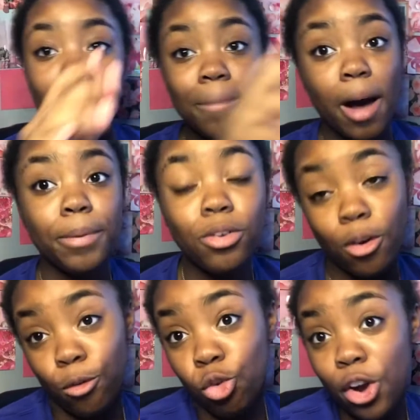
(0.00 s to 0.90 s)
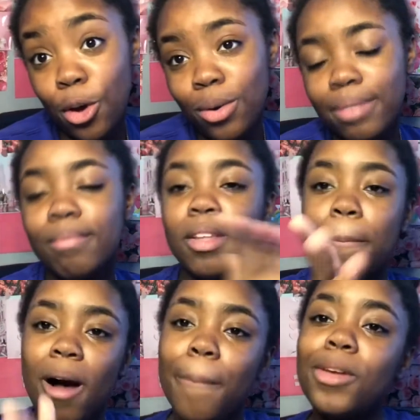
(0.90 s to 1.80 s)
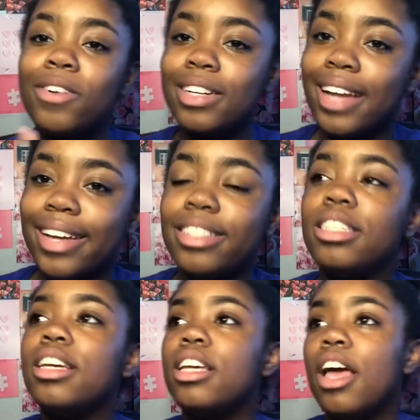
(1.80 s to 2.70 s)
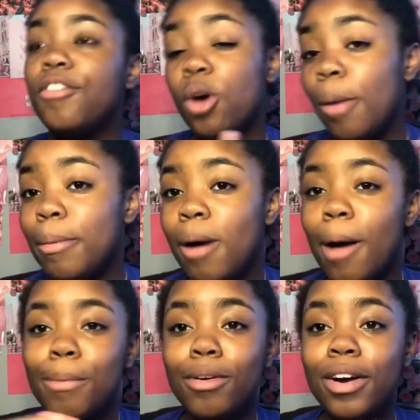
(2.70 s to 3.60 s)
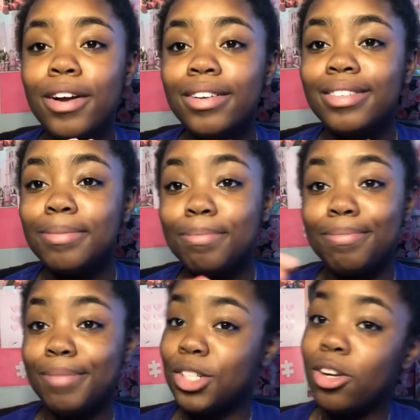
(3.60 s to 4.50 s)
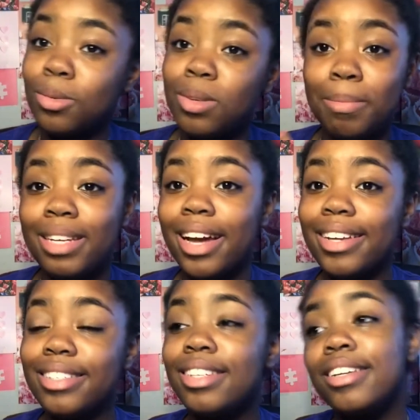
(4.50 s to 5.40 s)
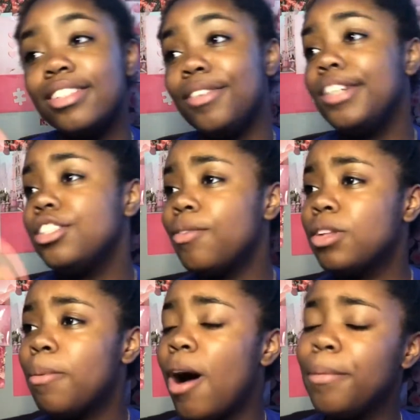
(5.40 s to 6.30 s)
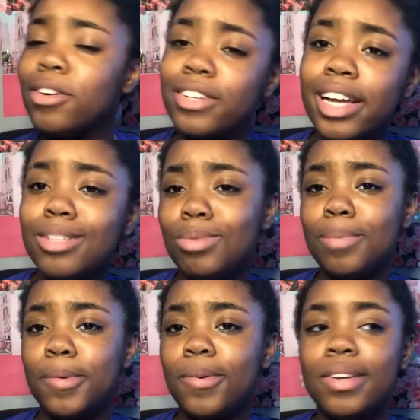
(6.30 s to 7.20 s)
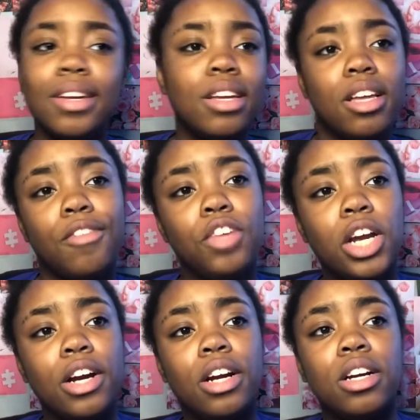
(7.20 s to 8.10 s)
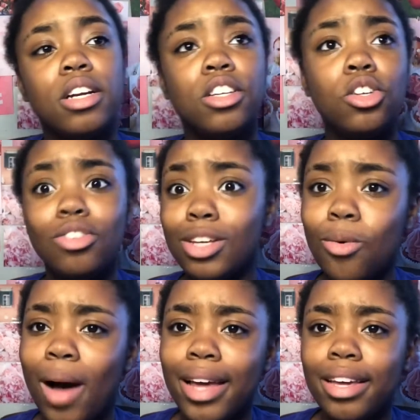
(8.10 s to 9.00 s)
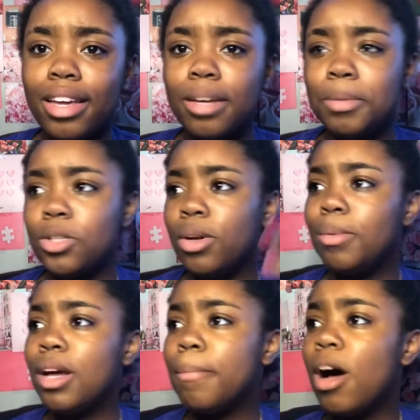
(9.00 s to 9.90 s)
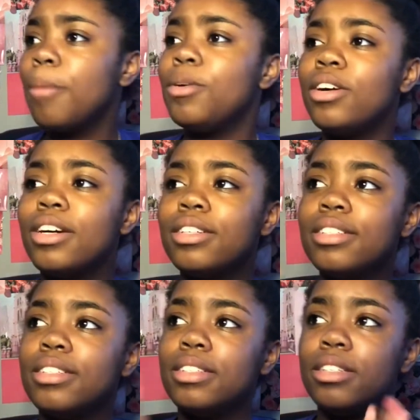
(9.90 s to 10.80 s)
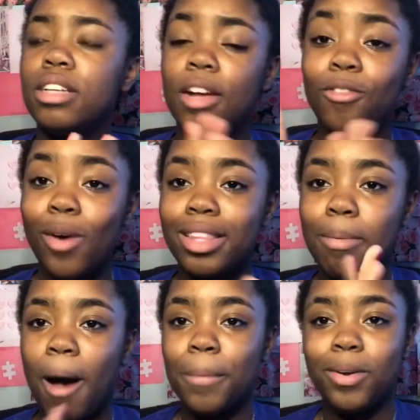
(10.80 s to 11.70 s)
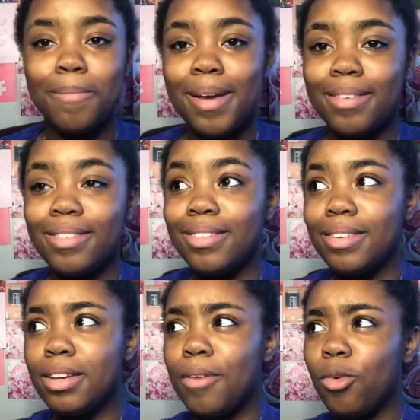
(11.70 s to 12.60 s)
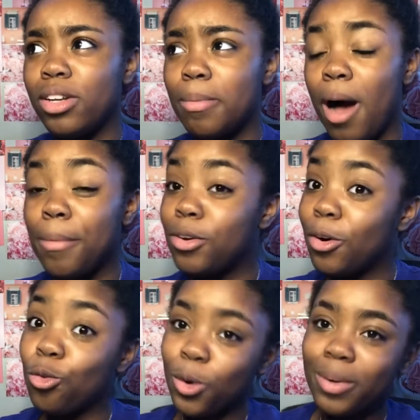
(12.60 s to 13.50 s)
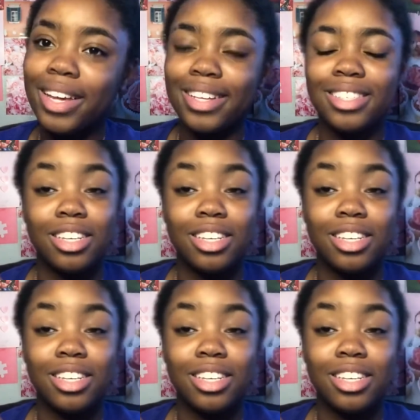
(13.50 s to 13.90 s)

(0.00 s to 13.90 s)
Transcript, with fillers: Popular rude, popular nice. If you want to be popular, but you also want to be nice, surround yourself with the popular nice people. If you're usually a quiet kid, but you want to become popular, avoid the popular be avoid the popular rude kids.